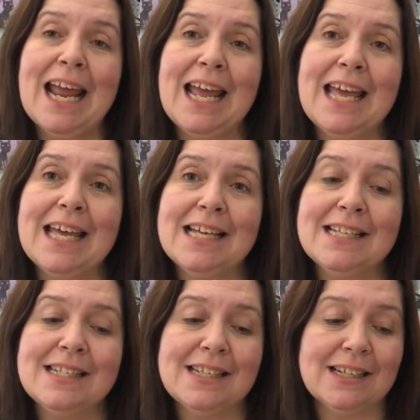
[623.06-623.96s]

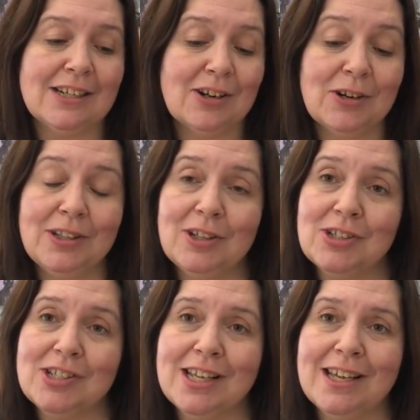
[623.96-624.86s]
And earlier
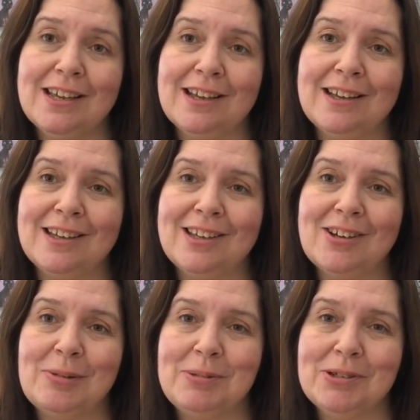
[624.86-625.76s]
today I
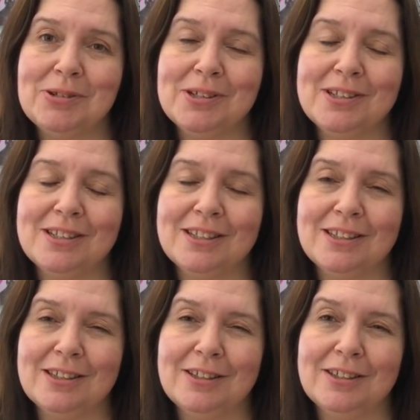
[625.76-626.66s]
uploaded
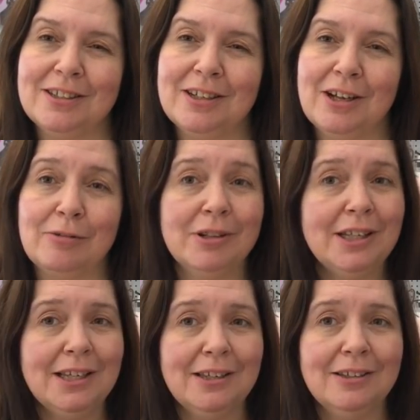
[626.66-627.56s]
a
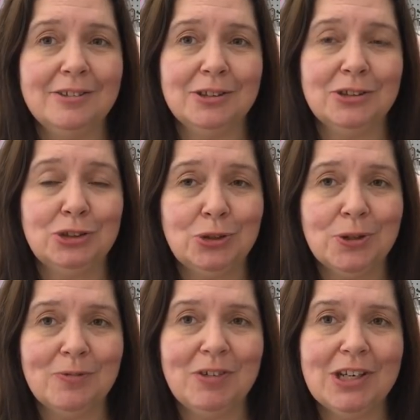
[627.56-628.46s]
really
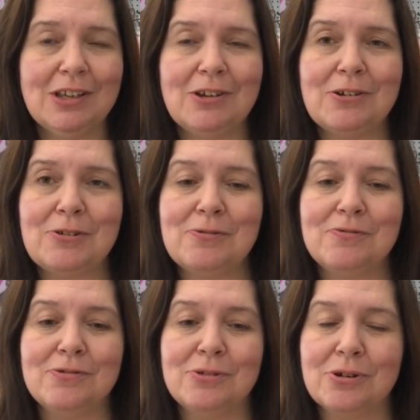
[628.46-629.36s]
short video
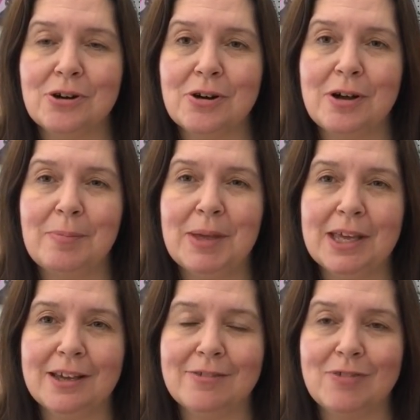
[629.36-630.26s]
for
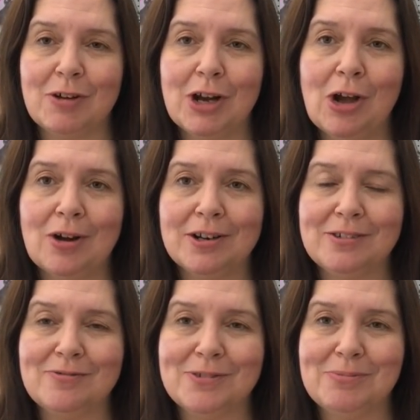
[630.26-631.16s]
making a fairy
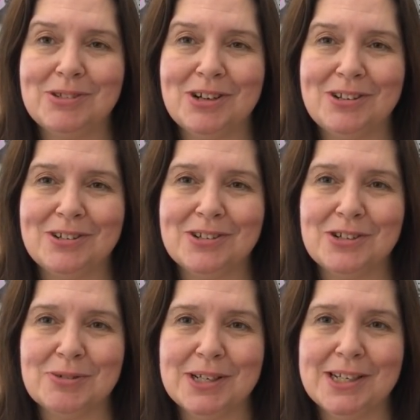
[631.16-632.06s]
garden from Dollar
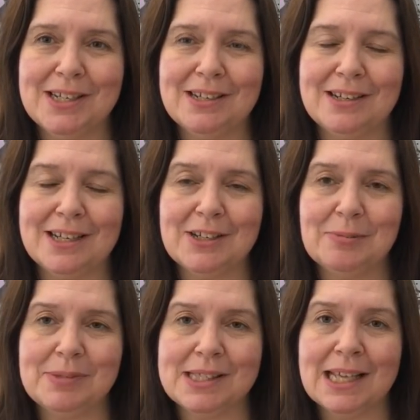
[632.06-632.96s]
Tree
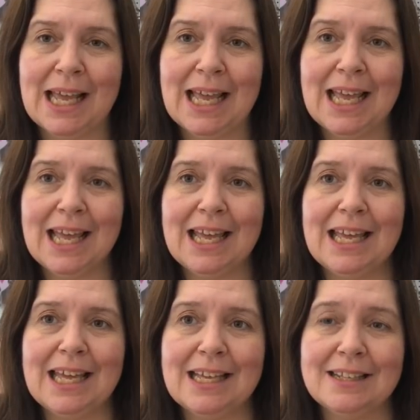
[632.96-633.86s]
items.
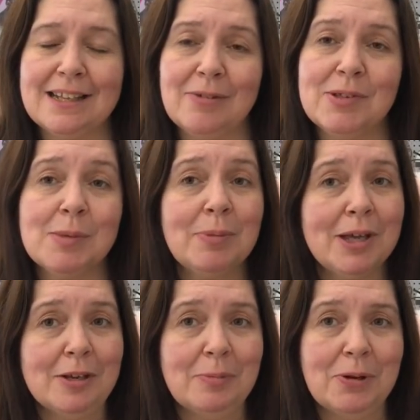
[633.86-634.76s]
And that was a
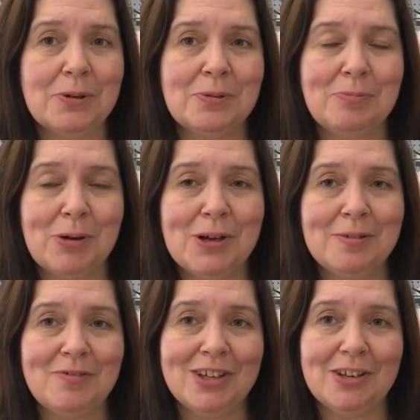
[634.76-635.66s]
paid
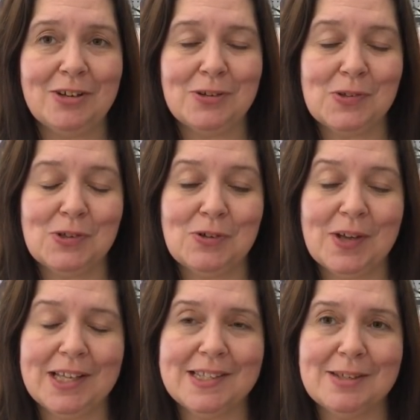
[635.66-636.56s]
video, so
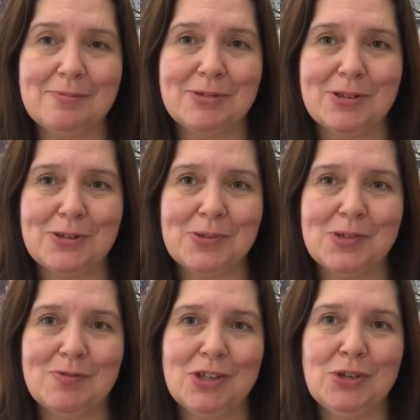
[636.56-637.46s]
heads up for
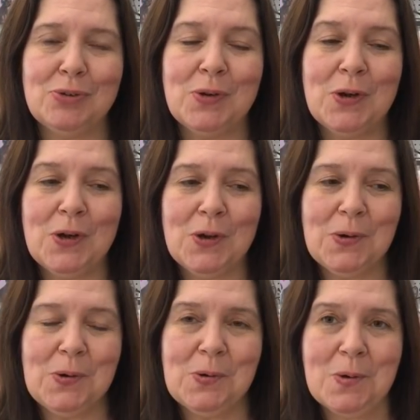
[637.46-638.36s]
those of you
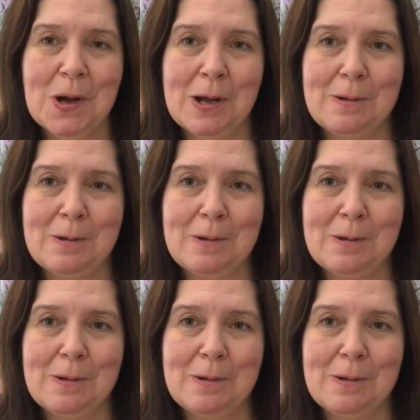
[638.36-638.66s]
who